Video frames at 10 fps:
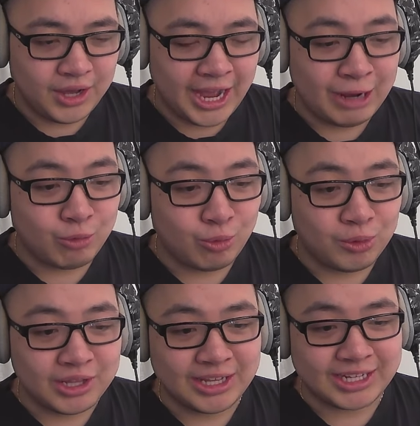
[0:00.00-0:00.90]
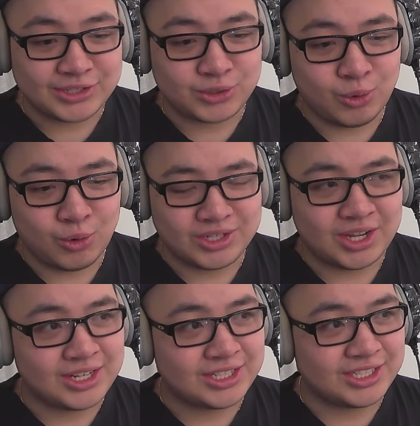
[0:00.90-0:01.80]
I really like his chorus,
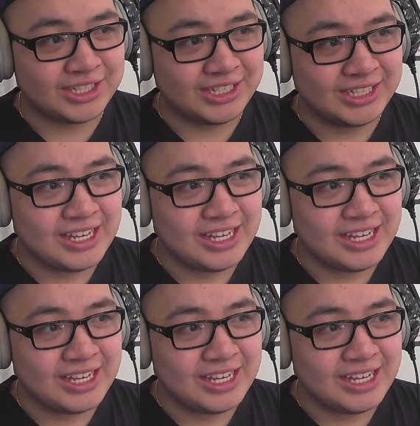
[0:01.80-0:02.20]
honestly.